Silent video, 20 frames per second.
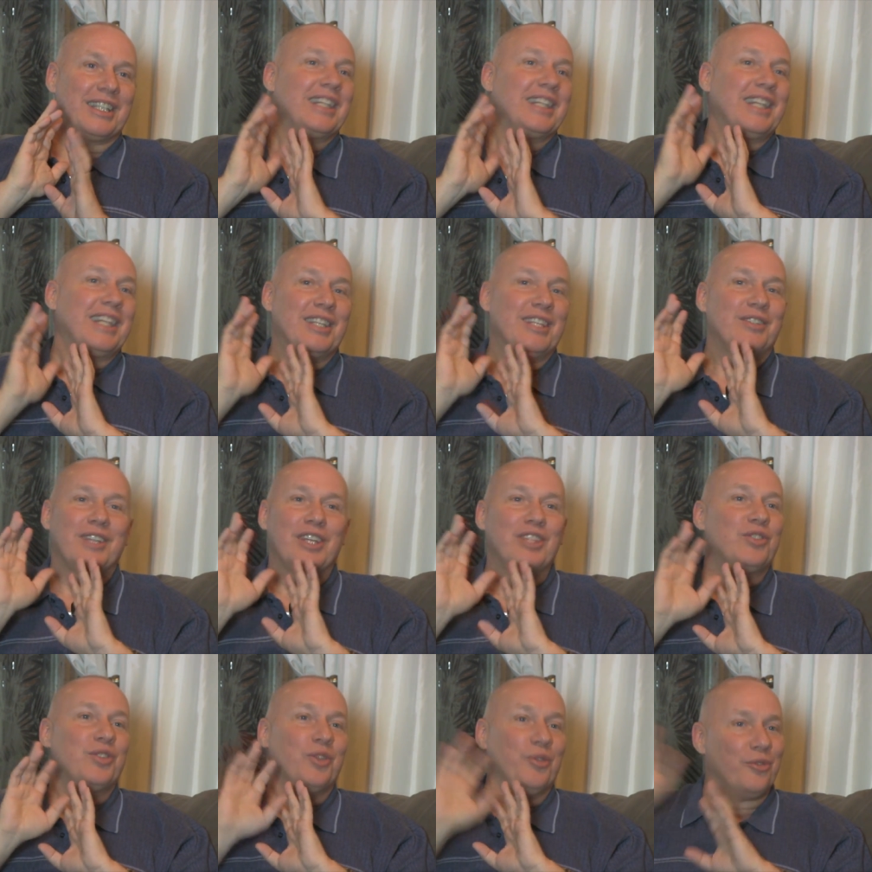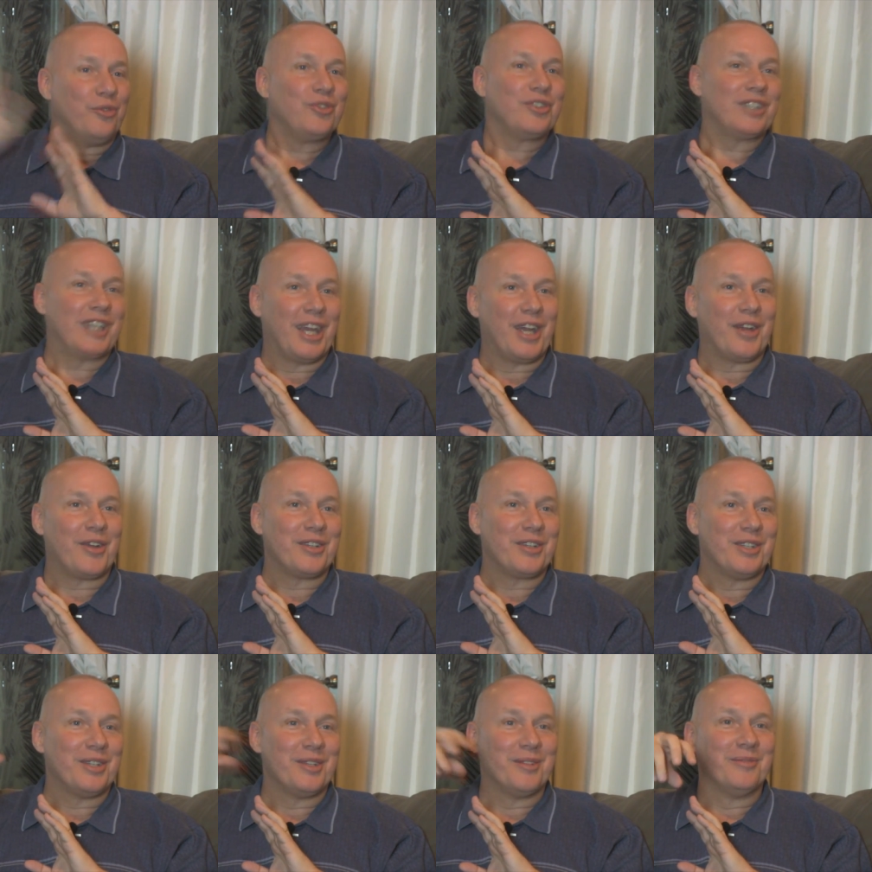And he's, he's too
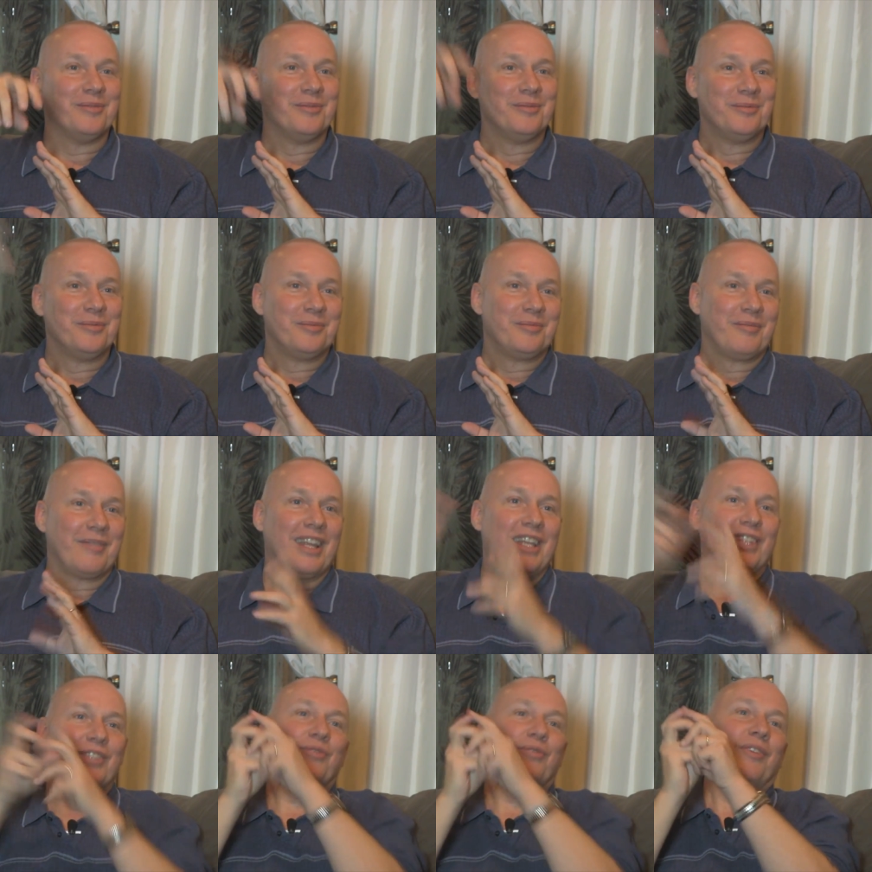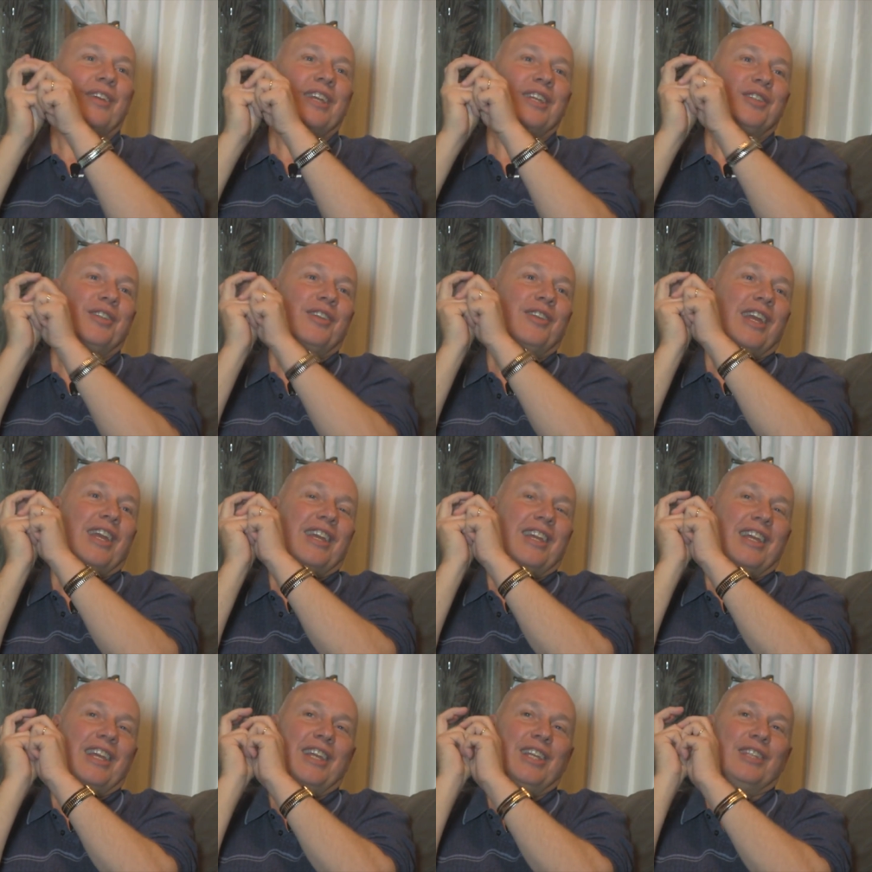scared to, his, his,
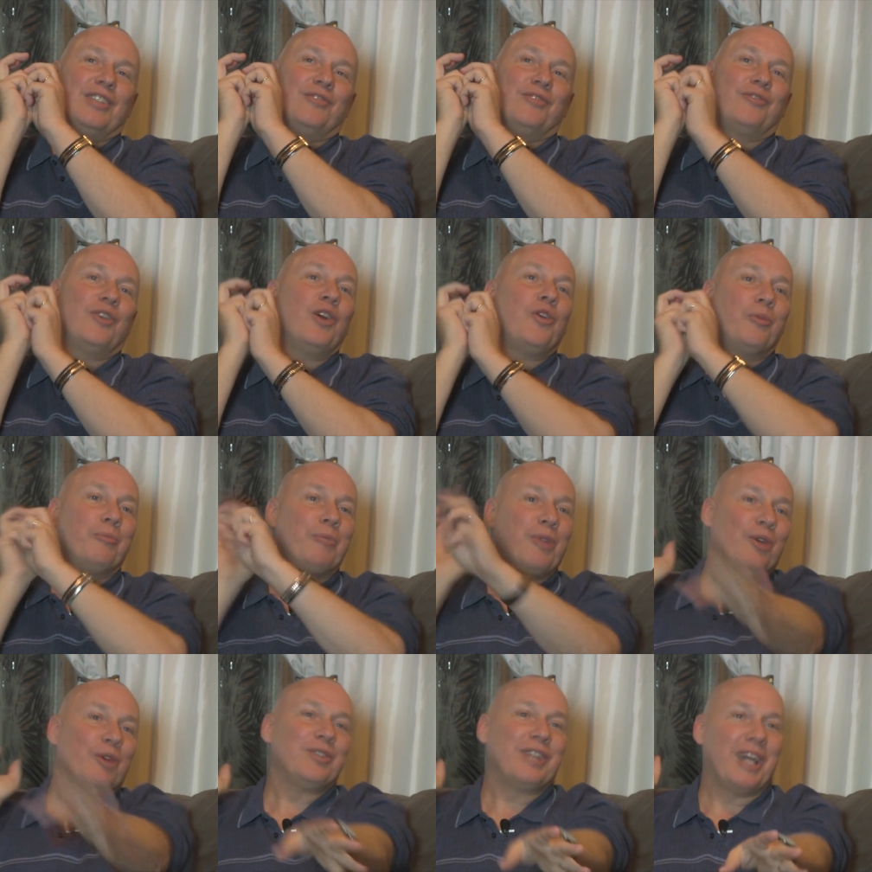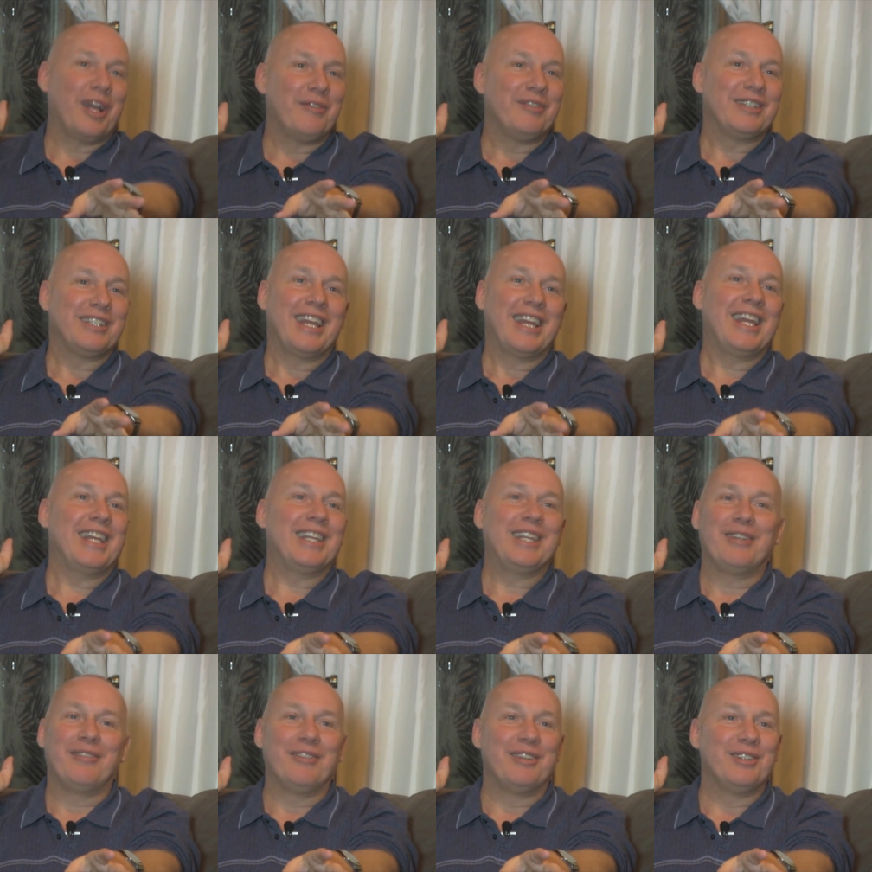his phone blows out of his
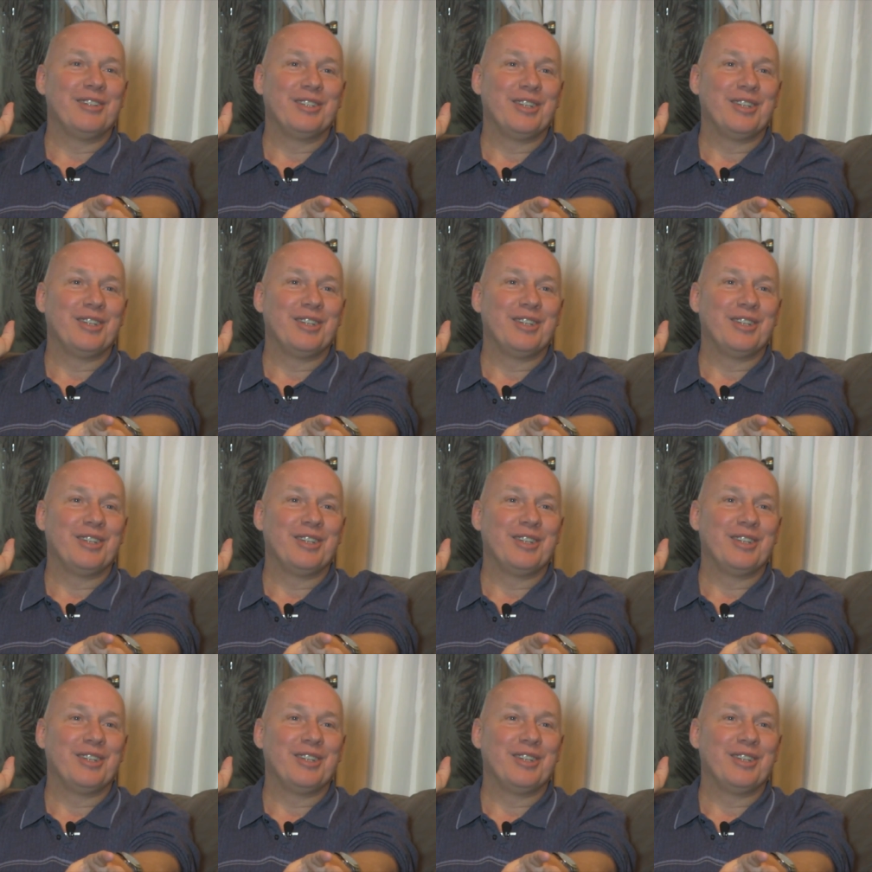hand even.